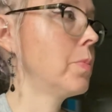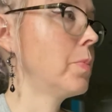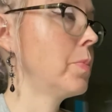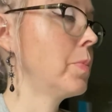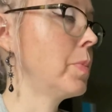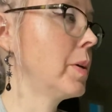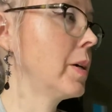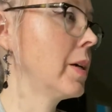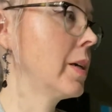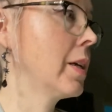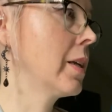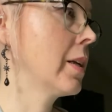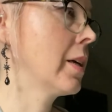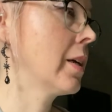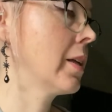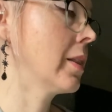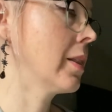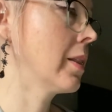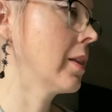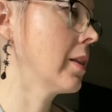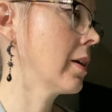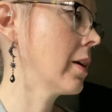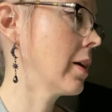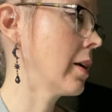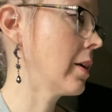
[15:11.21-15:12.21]
but
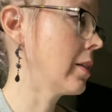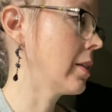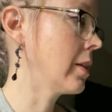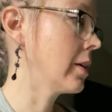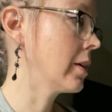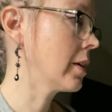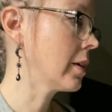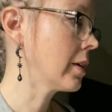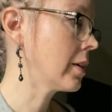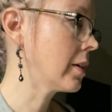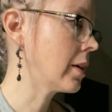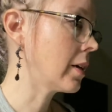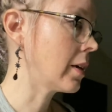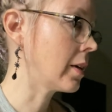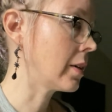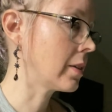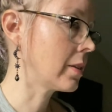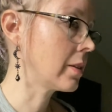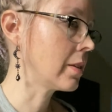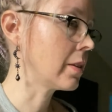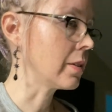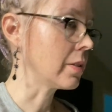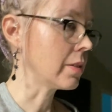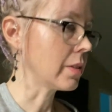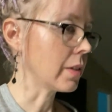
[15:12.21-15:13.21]
I think I got
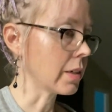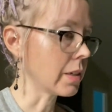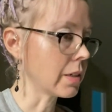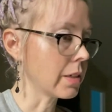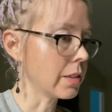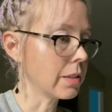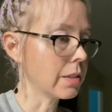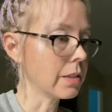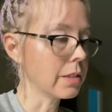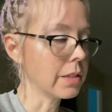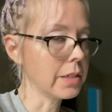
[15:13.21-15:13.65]
the second